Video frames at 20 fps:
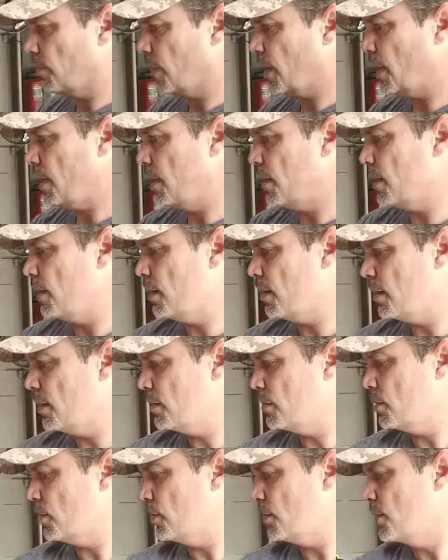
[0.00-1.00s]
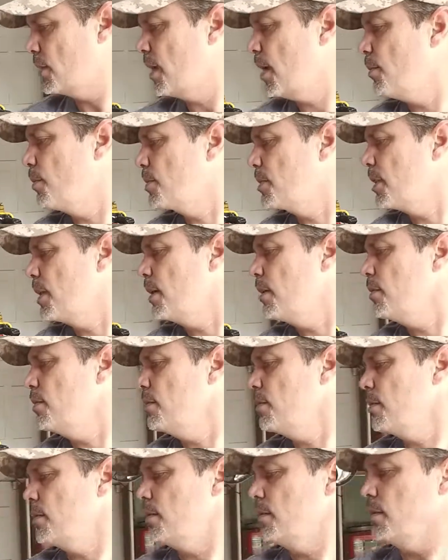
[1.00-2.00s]
And that was loud.
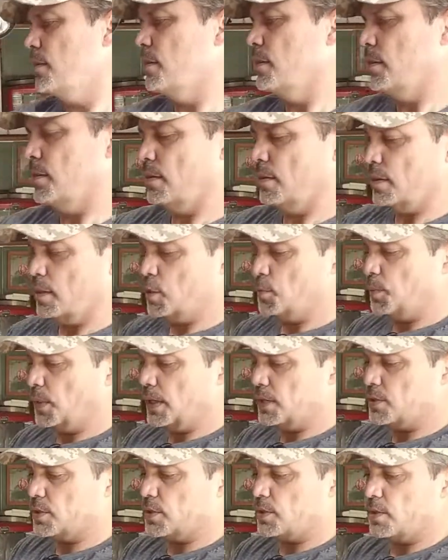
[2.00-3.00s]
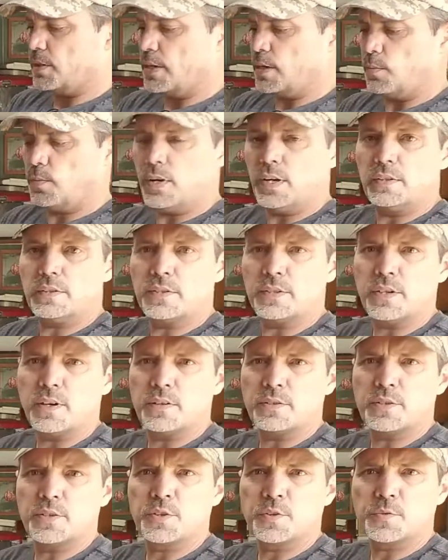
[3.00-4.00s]
These plates are going to get welded
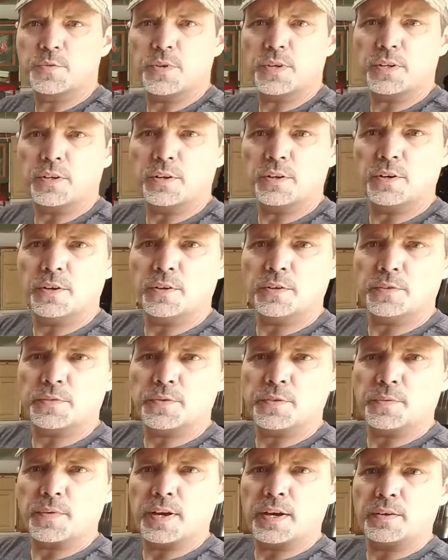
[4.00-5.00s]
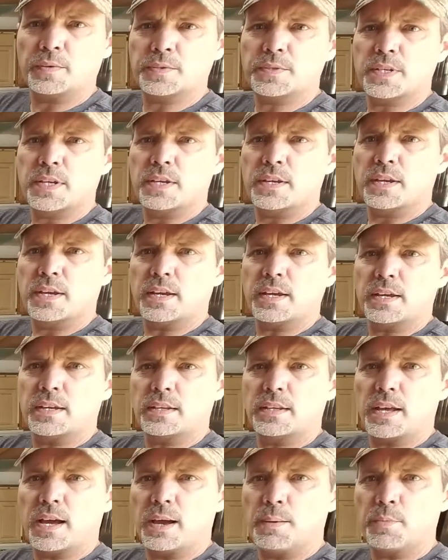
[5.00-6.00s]
onto the front of the valves,
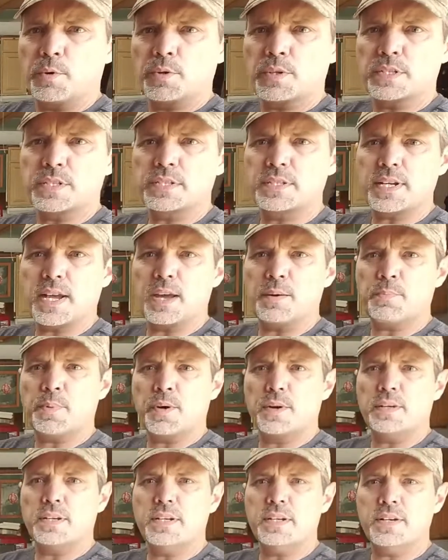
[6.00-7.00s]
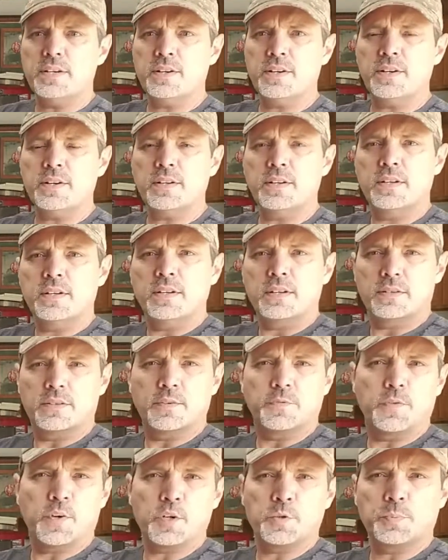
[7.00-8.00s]
and I'm going to stamp on here the
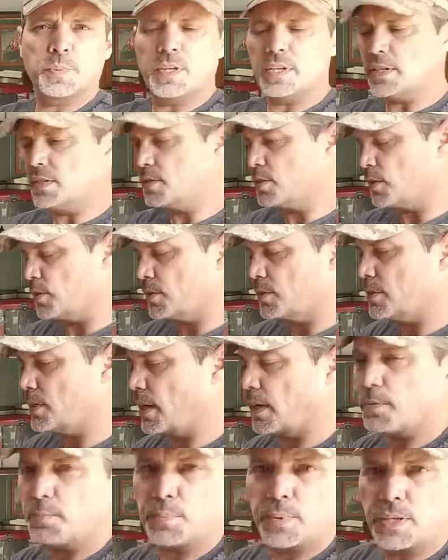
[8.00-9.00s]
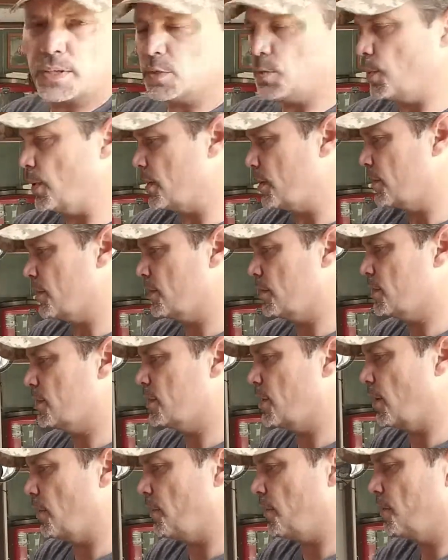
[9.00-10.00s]
first place or second place winner and
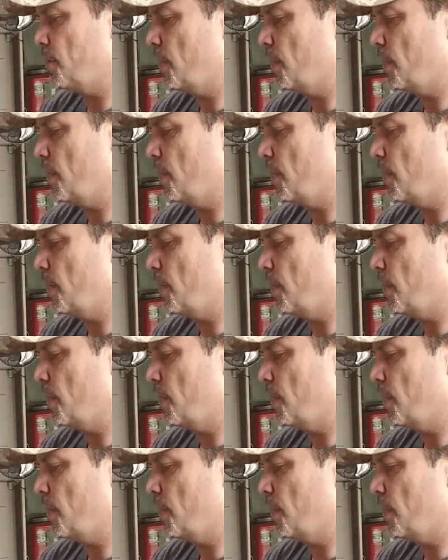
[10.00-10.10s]
stuff.